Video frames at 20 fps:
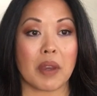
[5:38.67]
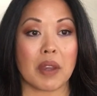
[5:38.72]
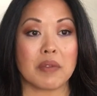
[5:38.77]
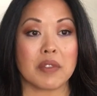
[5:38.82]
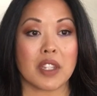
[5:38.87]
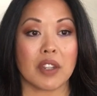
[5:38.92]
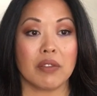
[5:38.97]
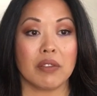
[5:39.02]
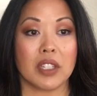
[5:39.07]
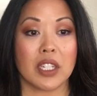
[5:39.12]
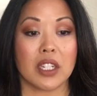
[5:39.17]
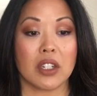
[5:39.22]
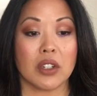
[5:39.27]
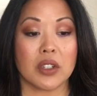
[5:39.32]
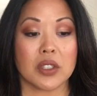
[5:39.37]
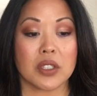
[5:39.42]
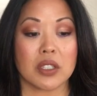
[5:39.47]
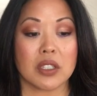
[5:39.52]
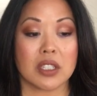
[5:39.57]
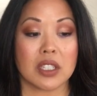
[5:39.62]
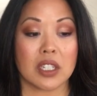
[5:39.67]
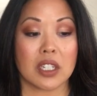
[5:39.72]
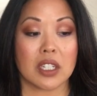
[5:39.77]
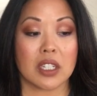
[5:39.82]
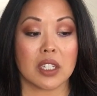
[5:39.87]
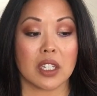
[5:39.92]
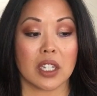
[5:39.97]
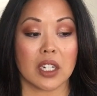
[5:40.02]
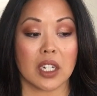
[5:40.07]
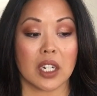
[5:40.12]
I'm definitely going to
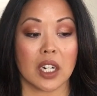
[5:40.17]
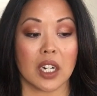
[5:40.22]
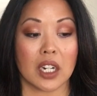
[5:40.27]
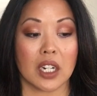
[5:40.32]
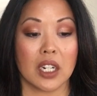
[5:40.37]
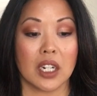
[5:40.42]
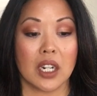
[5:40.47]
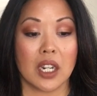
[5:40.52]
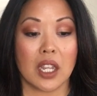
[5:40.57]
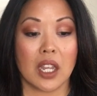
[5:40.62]
declutter.